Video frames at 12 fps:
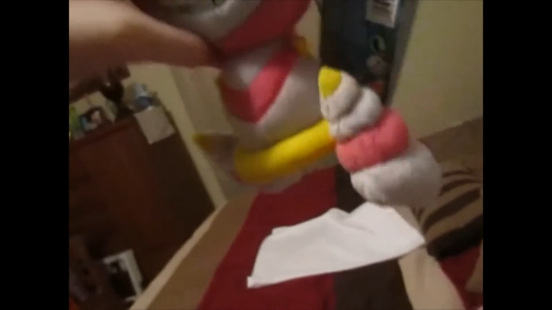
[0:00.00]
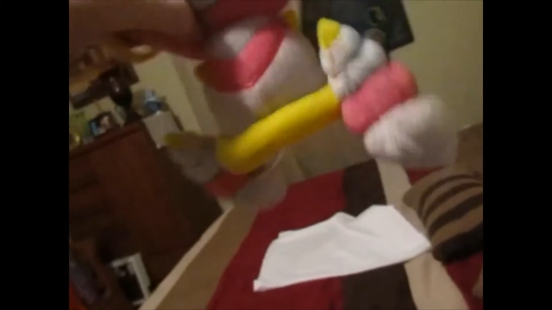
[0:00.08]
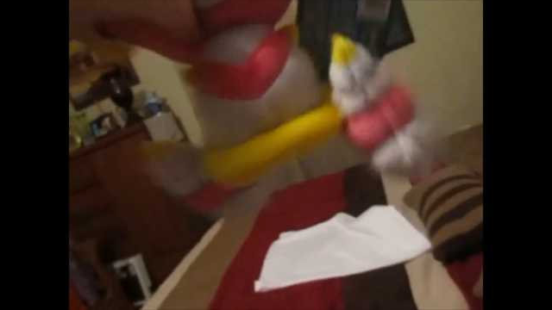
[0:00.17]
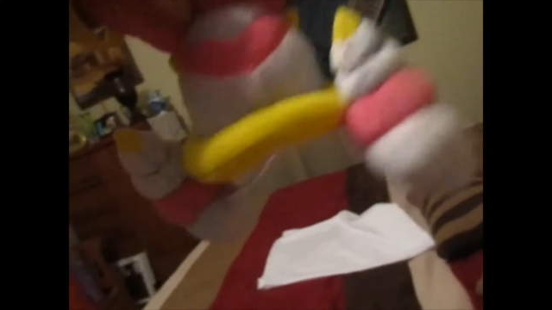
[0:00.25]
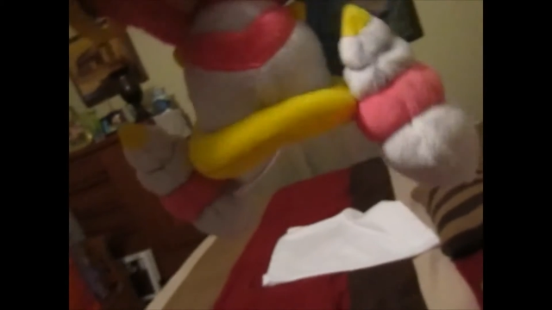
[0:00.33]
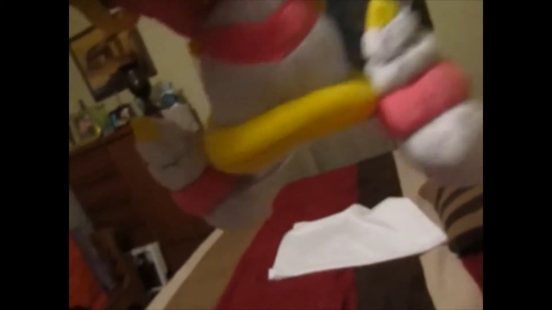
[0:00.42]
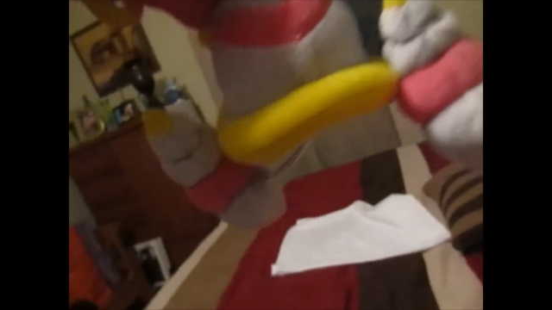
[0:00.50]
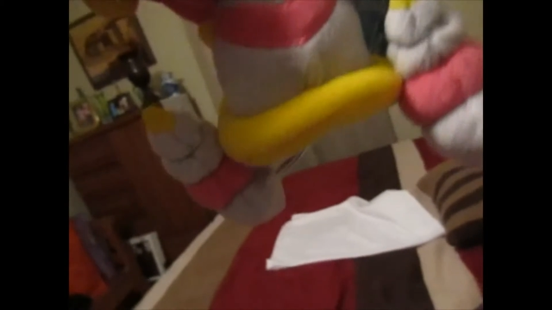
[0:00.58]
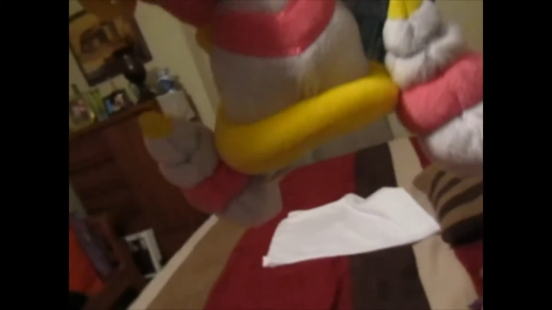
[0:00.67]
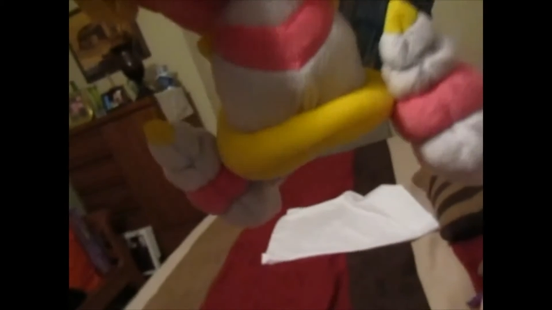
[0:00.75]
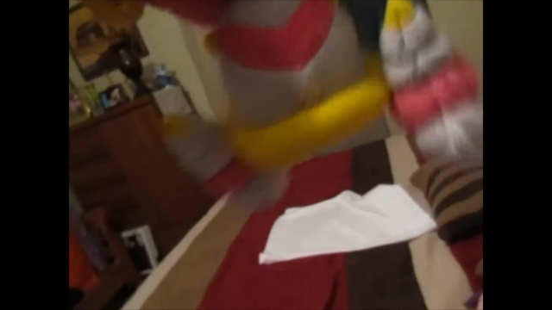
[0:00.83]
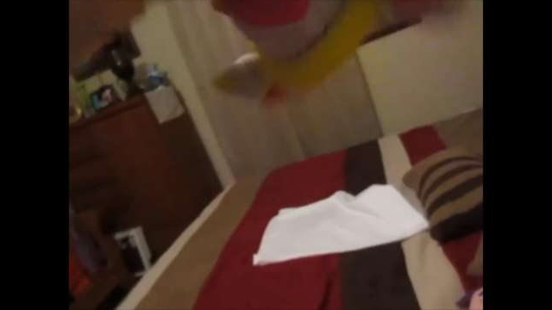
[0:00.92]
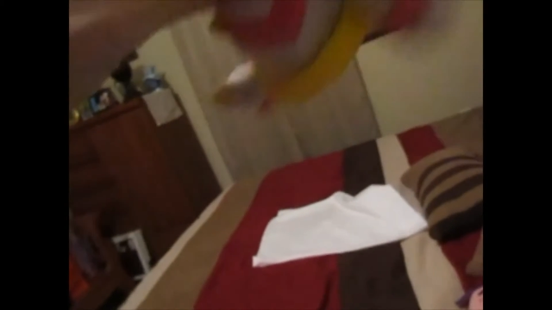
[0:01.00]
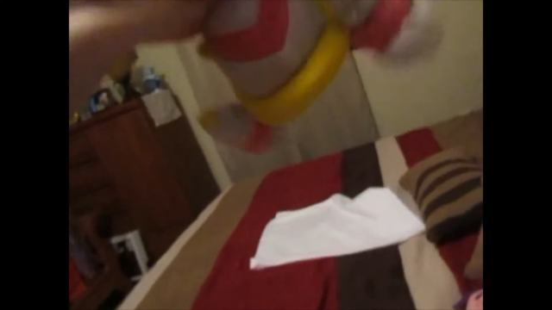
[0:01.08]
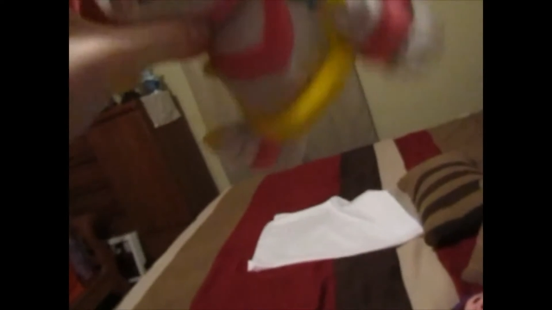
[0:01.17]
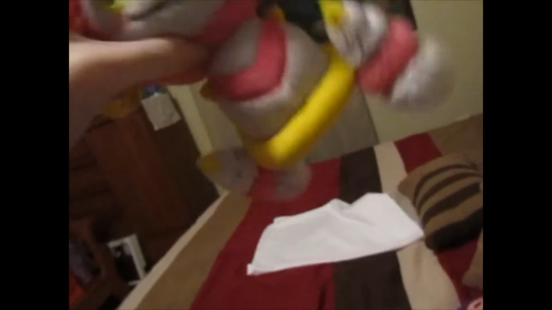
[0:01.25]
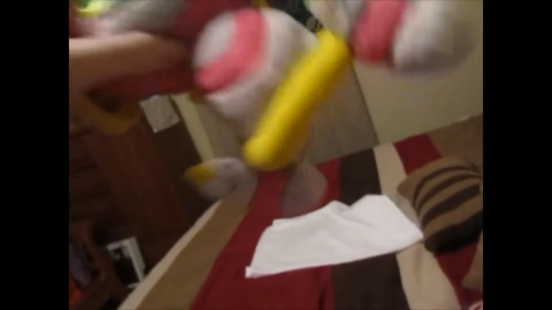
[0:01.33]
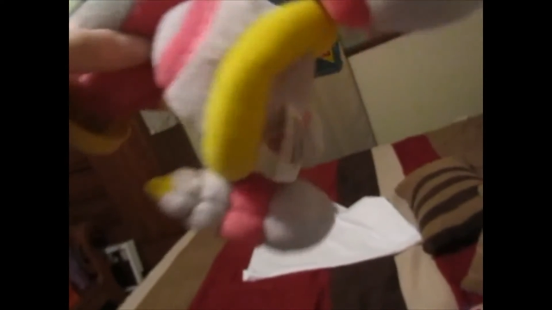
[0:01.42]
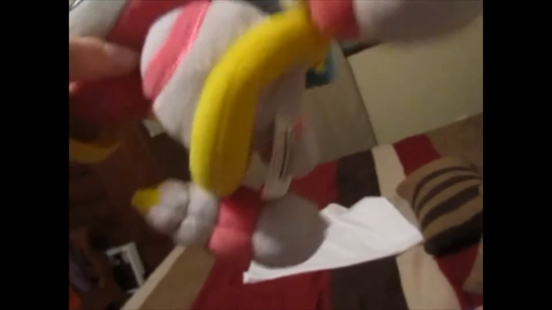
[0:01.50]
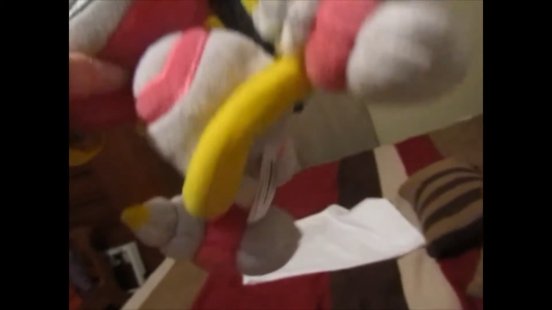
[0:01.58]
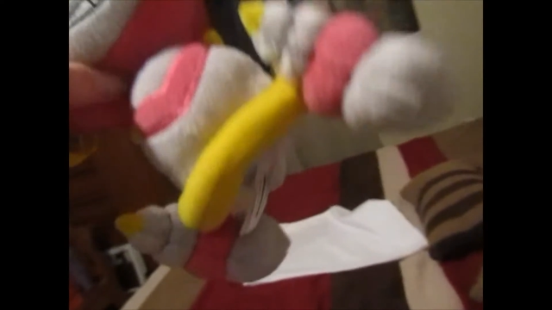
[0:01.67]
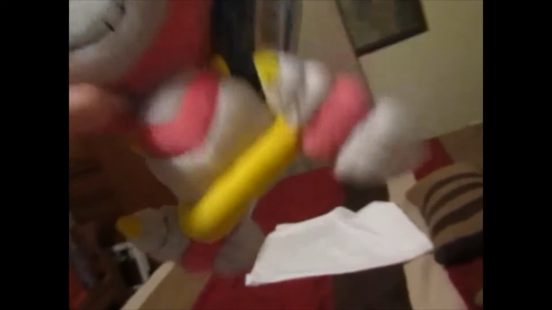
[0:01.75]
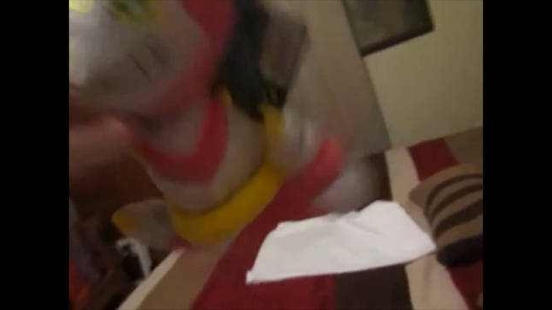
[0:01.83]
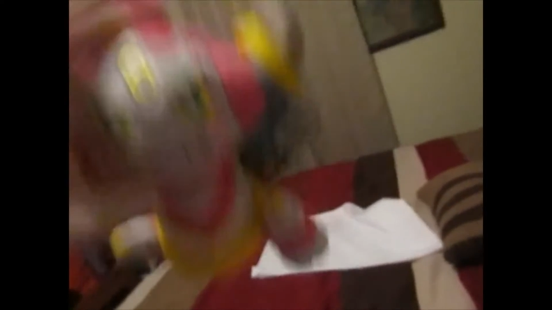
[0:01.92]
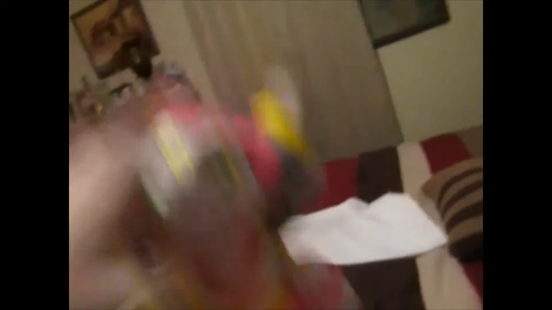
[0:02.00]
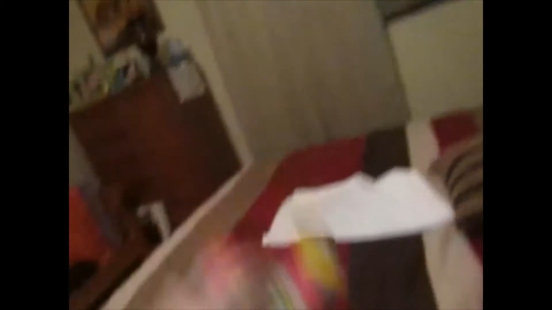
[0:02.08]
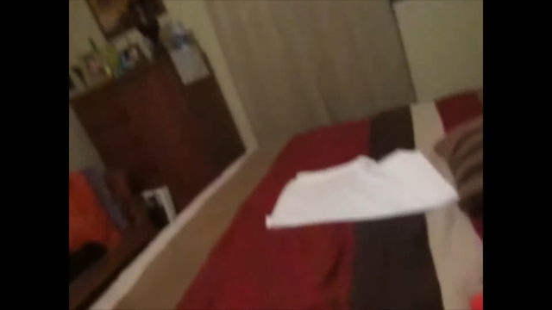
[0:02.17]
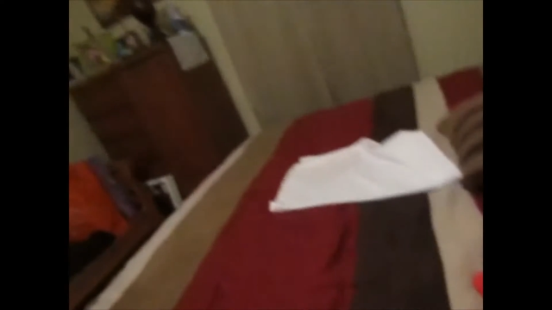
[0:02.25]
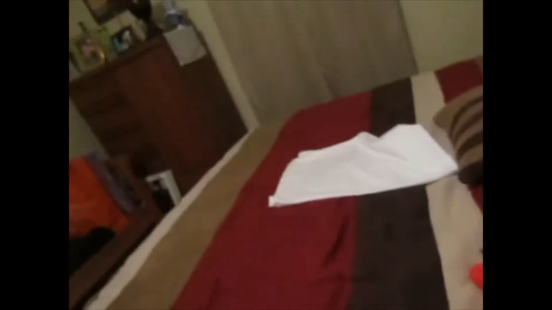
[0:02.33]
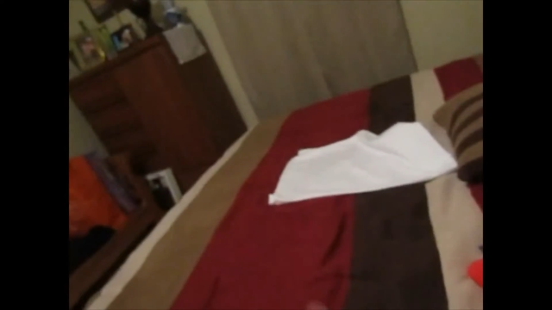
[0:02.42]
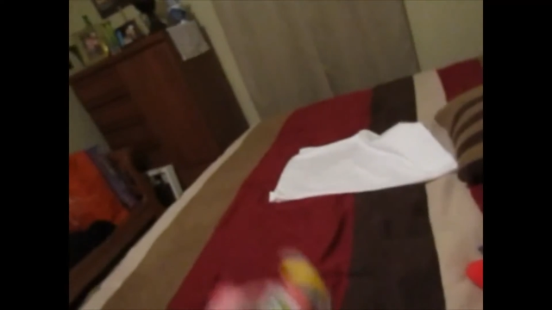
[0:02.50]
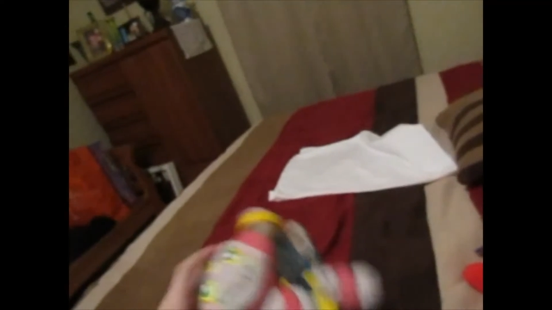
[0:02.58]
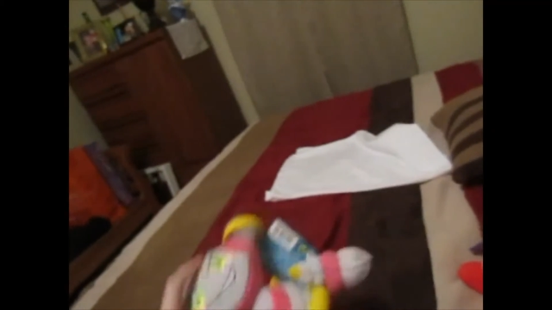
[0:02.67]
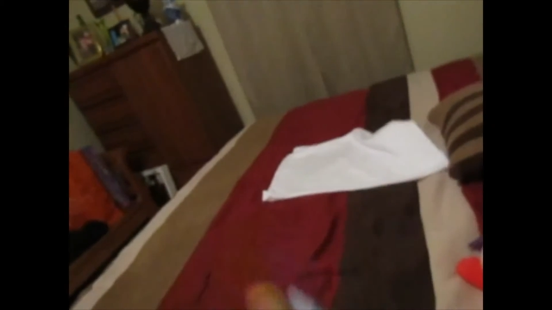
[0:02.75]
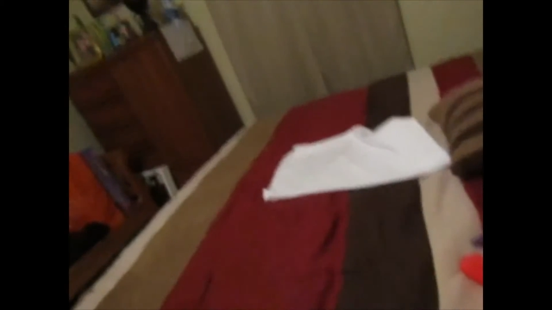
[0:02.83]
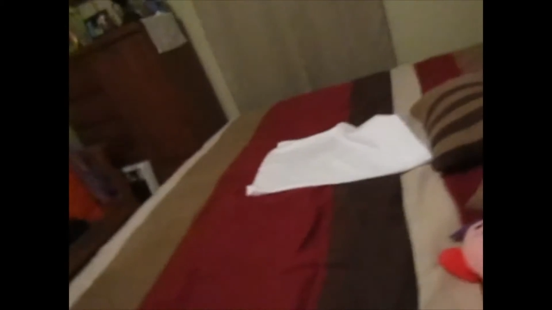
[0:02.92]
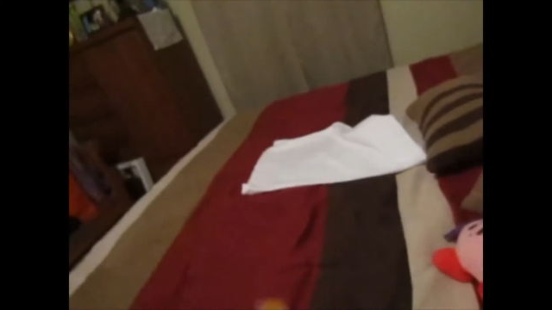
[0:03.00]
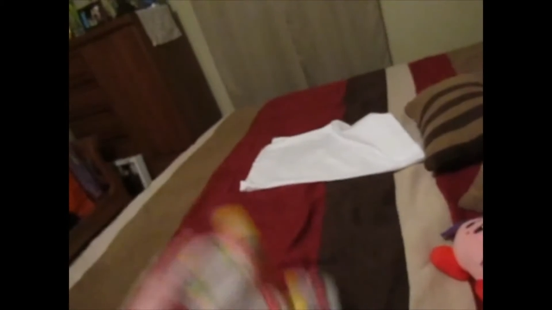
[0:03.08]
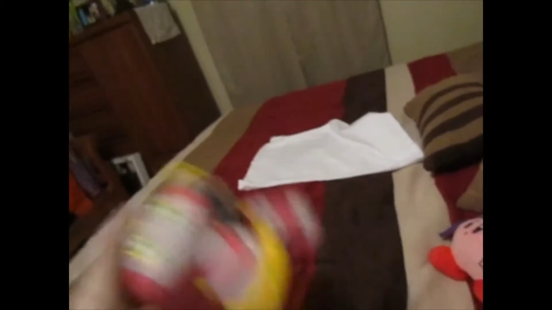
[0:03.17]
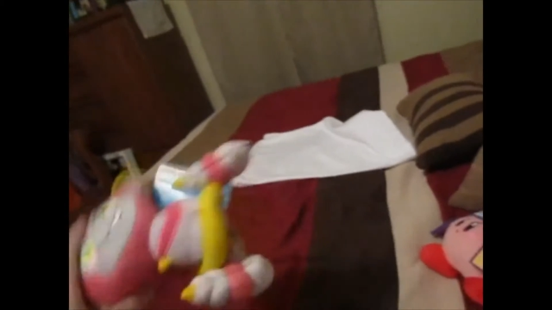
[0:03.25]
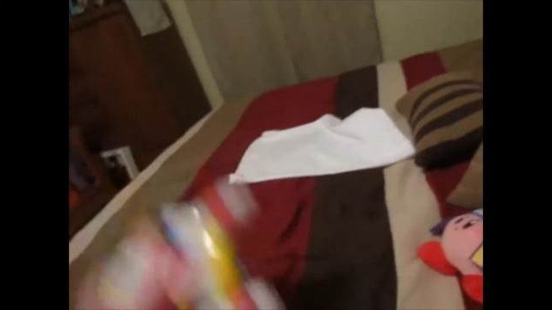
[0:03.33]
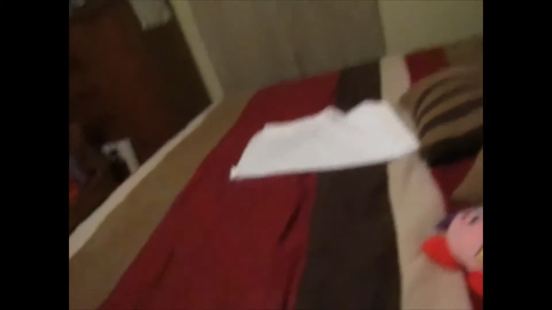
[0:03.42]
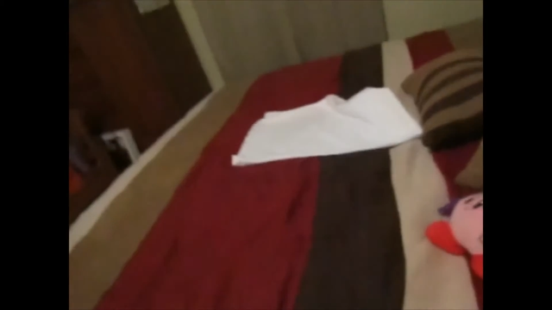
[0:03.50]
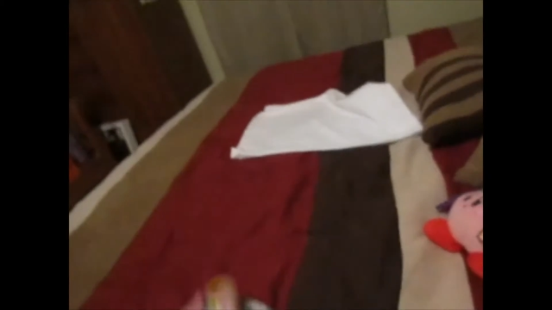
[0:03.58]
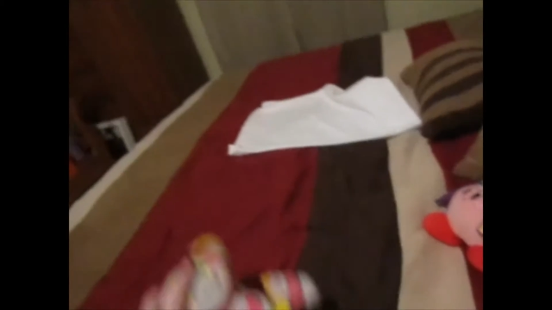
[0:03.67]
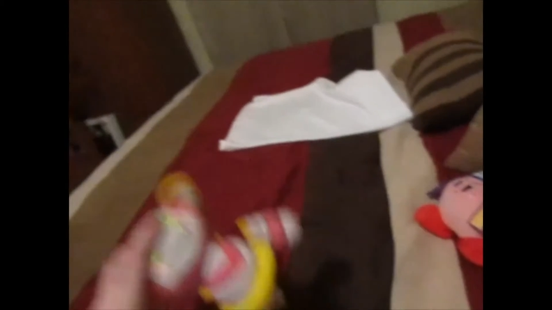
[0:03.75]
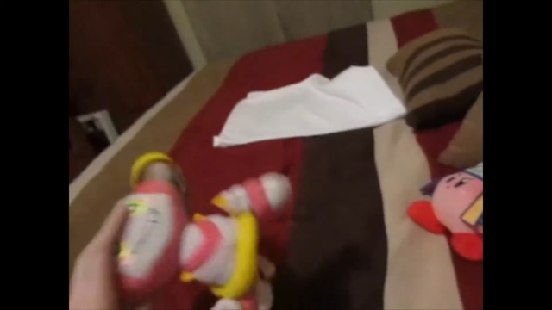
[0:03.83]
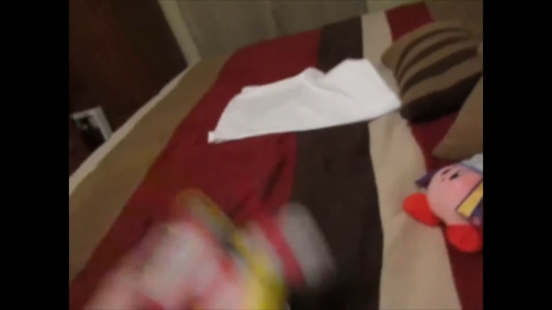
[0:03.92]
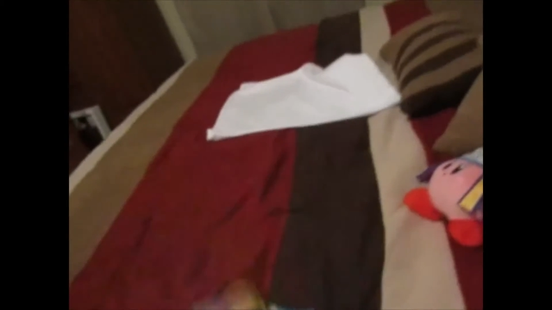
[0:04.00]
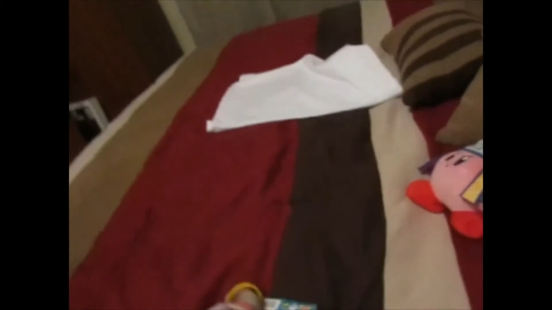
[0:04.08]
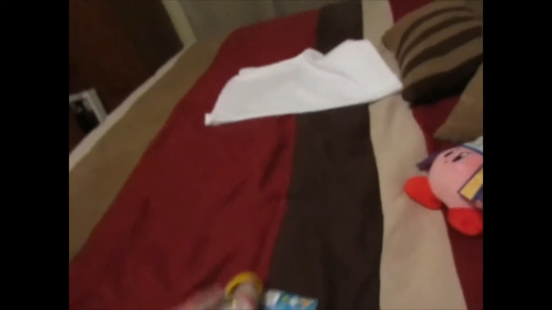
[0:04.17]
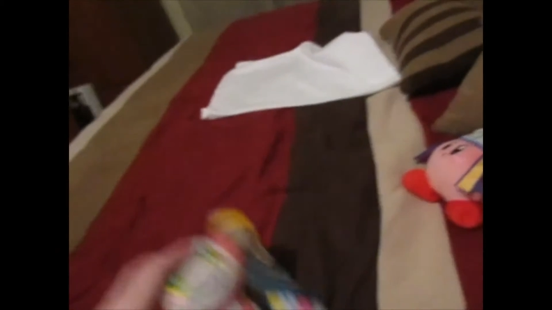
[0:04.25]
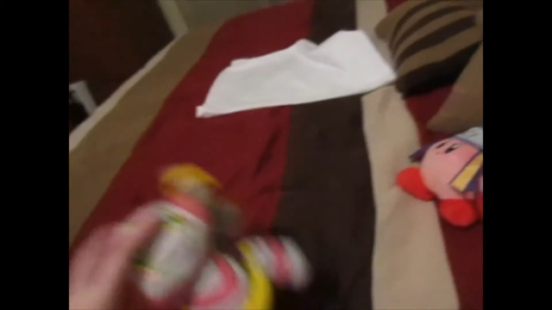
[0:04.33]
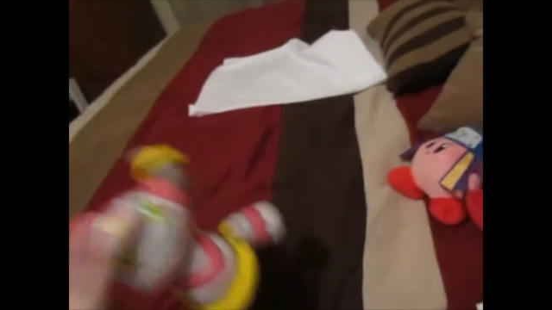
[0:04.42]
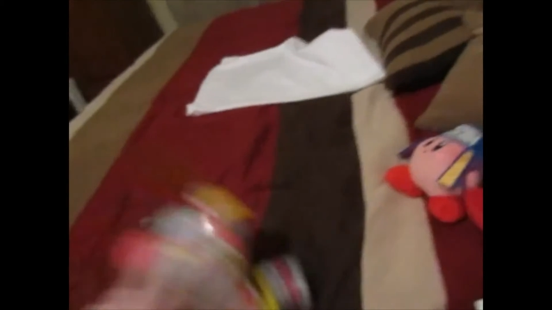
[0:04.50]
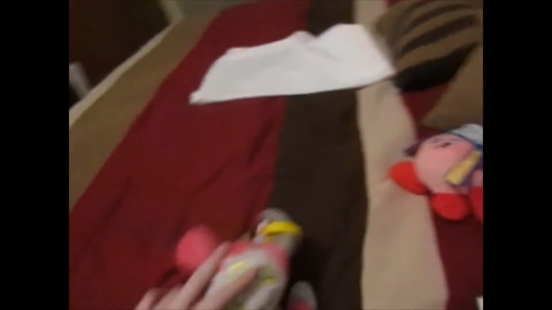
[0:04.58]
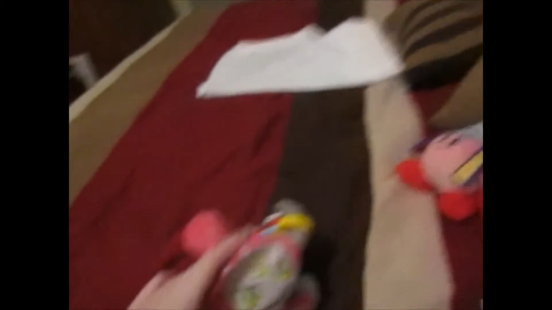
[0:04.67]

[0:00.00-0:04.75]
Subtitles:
No face is visible, so there are no lips to read.